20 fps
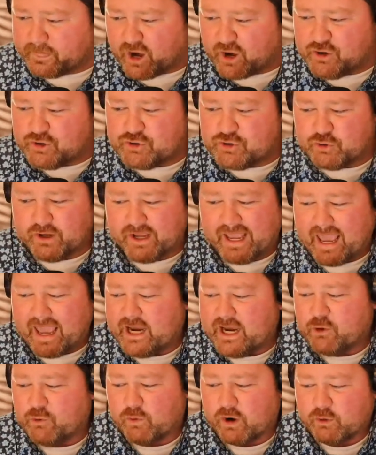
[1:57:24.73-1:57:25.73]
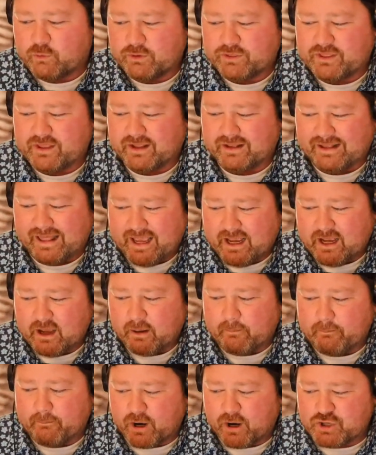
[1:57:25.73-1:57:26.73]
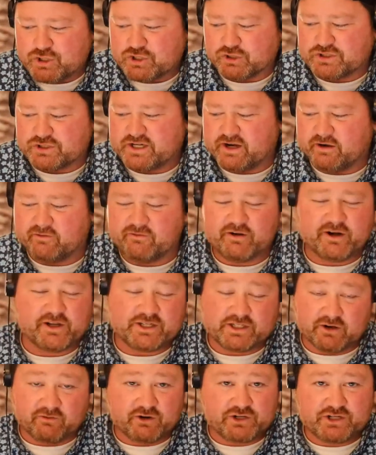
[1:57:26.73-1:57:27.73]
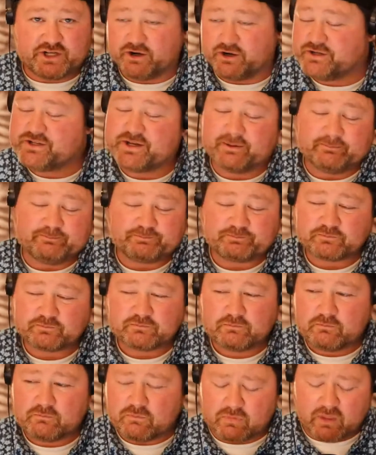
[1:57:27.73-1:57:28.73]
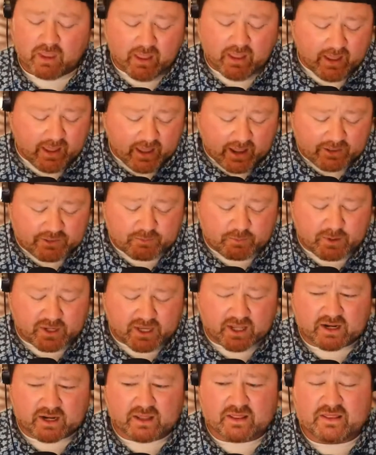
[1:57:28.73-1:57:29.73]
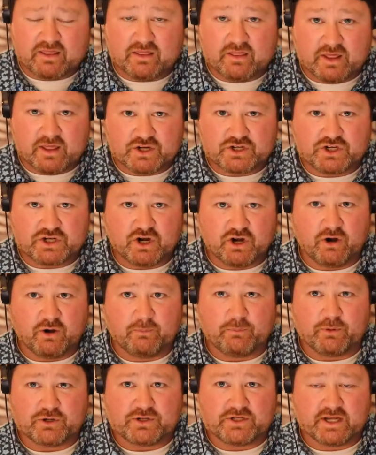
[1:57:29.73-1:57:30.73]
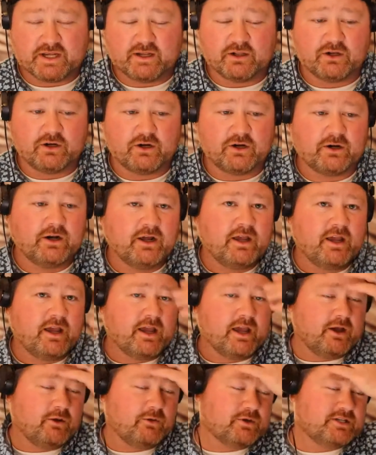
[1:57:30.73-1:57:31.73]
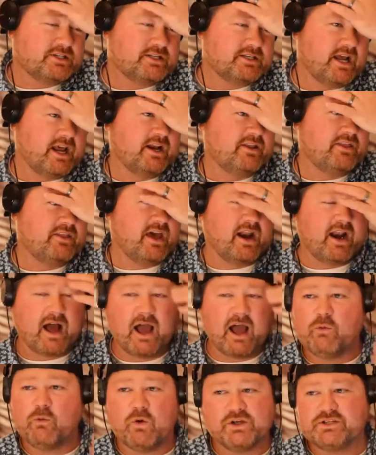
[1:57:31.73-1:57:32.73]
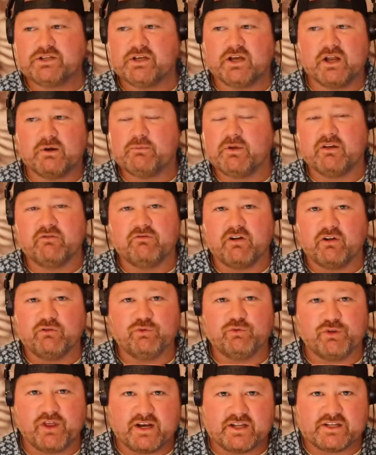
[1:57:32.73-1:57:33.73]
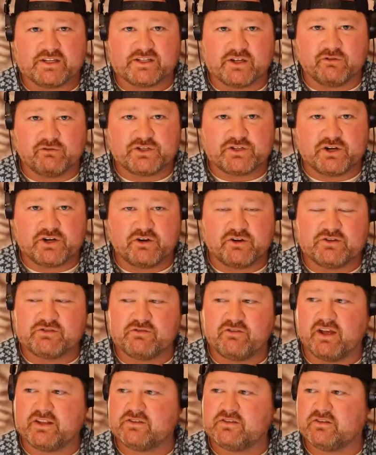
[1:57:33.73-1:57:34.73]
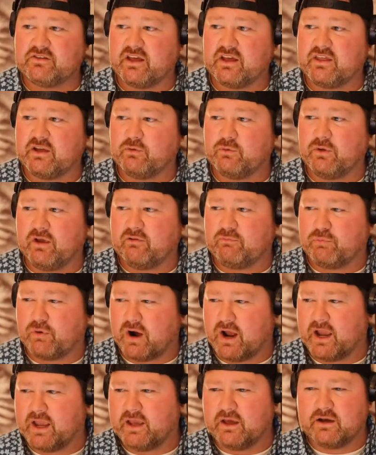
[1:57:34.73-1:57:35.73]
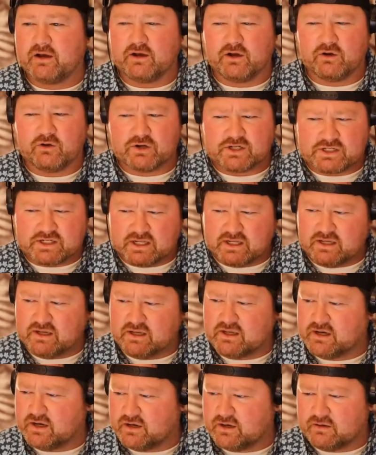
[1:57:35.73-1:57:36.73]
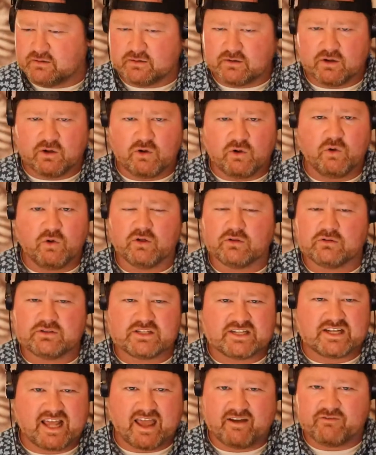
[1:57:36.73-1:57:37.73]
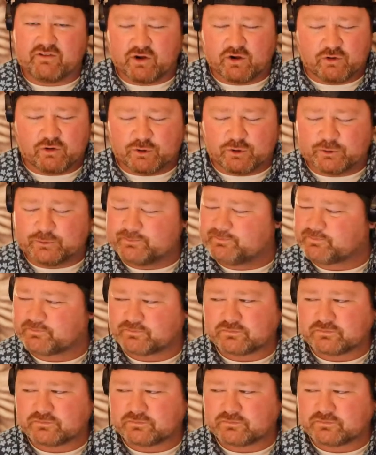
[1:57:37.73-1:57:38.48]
Are you doing any work with the Lake Marshall Silver Series? At the beginning of this year in particular, it was stated that I wasn't going to be involved with any Silver Series events. I think we have Brian and Christine and a whole staff and crew.